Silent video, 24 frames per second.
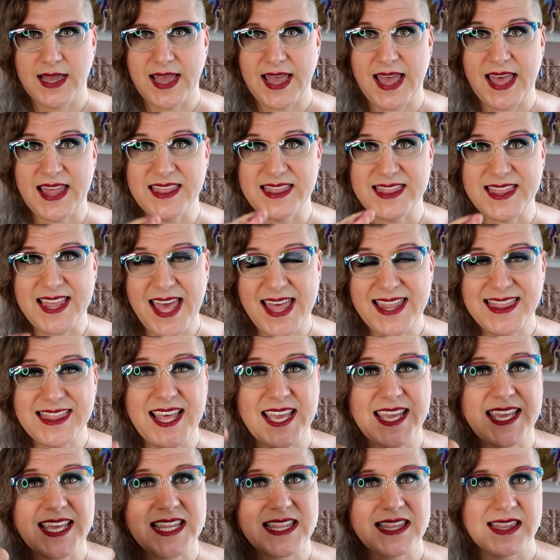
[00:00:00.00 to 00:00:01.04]
And then they
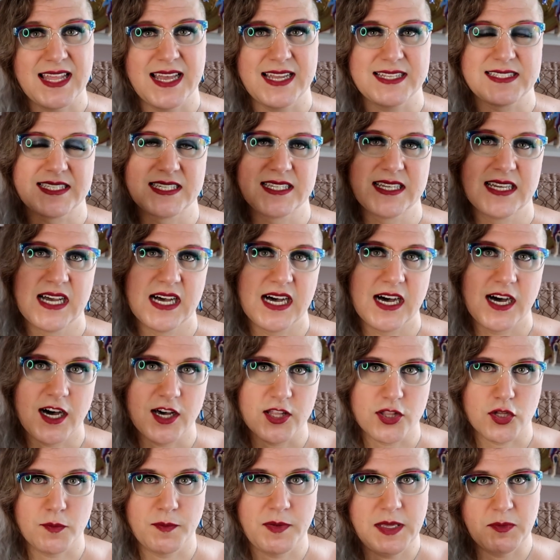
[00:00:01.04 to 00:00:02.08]
can let
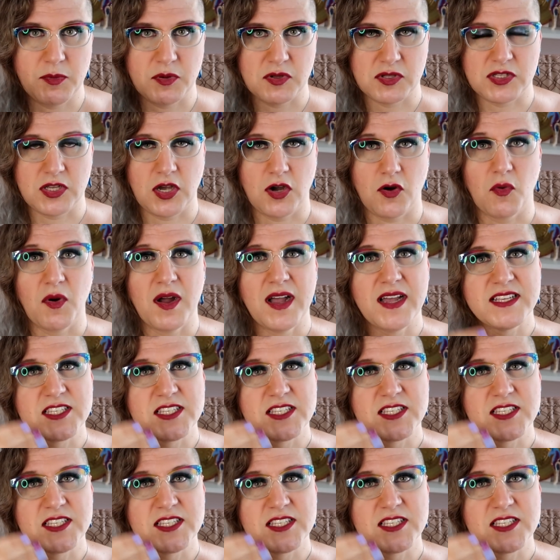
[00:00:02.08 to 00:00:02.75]
other people know.